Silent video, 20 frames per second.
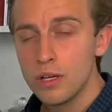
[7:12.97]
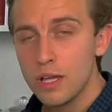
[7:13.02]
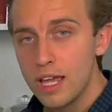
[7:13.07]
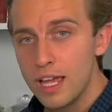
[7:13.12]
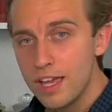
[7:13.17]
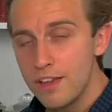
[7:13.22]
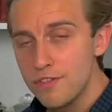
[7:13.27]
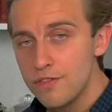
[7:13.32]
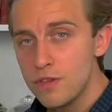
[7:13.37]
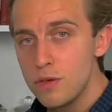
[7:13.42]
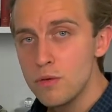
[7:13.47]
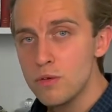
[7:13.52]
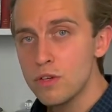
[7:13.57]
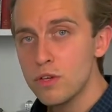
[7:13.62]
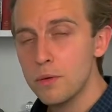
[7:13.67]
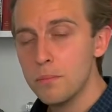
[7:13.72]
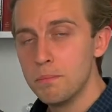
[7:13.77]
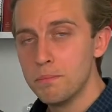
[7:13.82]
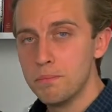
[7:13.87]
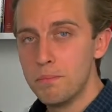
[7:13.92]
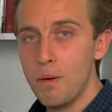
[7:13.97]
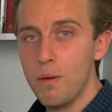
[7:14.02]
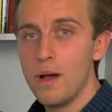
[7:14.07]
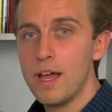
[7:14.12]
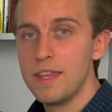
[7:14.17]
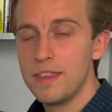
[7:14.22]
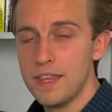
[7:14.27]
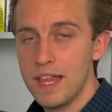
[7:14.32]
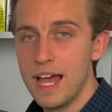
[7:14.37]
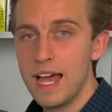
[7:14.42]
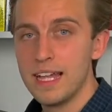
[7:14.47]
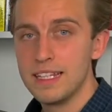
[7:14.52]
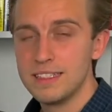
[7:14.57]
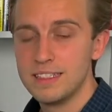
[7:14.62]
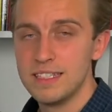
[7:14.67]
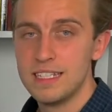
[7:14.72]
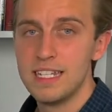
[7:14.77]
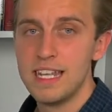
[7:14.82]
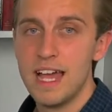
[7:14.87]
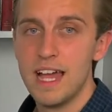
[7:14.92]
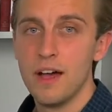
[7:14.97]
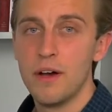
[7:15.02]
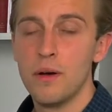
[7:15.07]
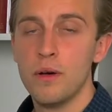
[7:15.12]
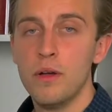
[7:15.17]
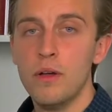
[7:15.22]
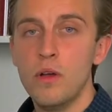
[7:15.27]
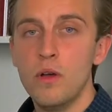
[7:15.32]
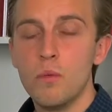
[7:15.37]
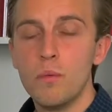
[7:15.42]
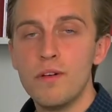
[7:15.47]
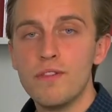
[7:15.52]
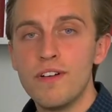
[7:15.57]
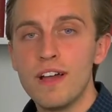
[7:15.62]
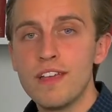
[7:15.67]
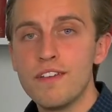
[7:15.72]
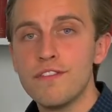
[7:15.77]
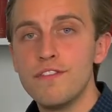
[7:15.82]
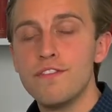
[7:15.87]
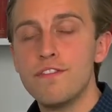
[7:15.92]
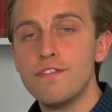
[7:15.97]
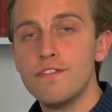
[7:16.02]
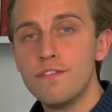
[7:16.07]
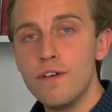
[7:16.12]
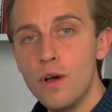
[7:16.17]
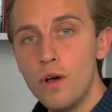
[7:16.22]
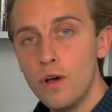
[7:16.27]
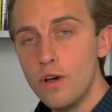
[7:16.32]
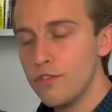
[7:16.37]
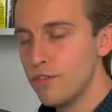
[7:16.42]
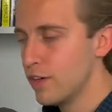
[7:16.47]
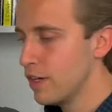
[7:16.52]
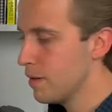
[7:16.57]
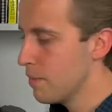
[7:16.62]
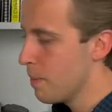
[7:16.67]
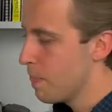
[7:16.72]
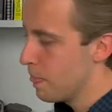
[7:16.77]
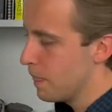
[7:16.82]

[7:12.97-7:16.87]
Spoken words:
If you combine that now with a further